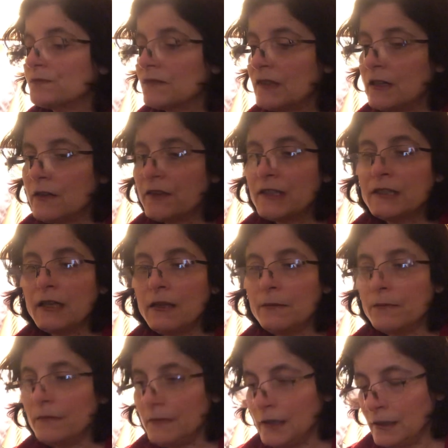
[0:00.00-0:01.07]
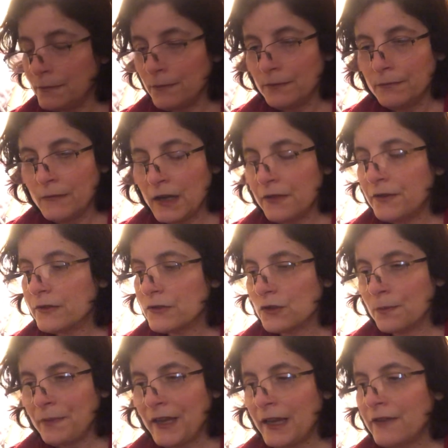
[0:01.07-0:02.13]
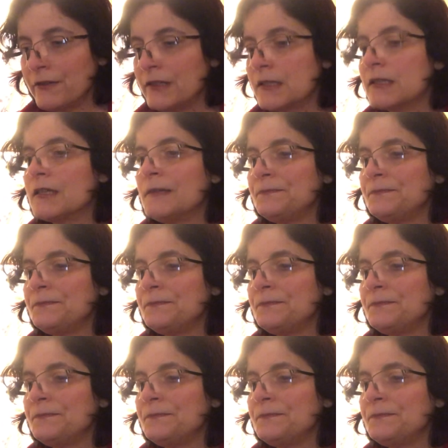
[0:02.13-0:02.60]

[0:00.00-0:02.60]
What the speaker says: you know, they tell mothers or parents,